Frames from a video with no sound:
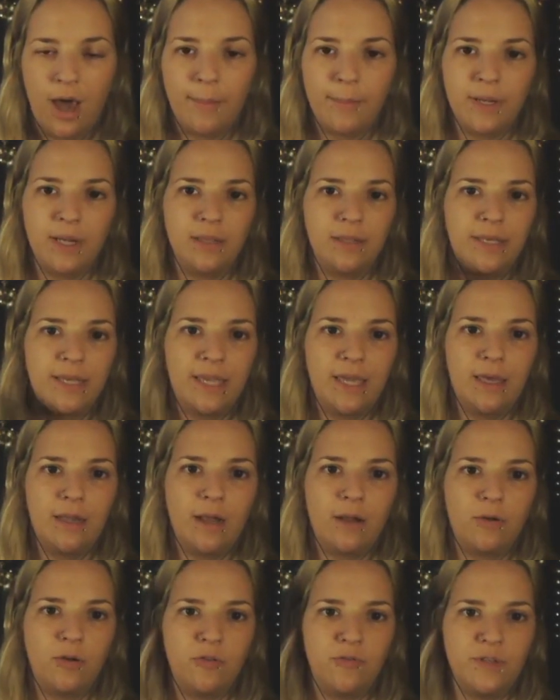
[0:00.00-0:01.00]
I'm going to link it.
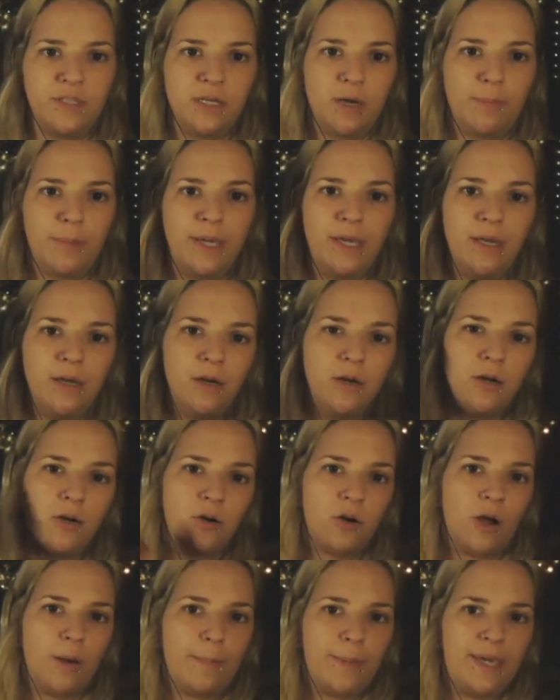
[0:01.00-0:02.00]
I don't know if it's up here
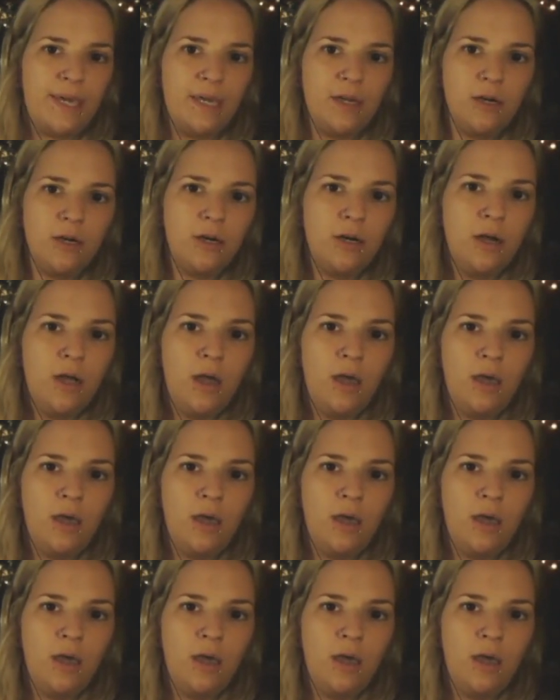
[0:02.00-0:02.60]
or up here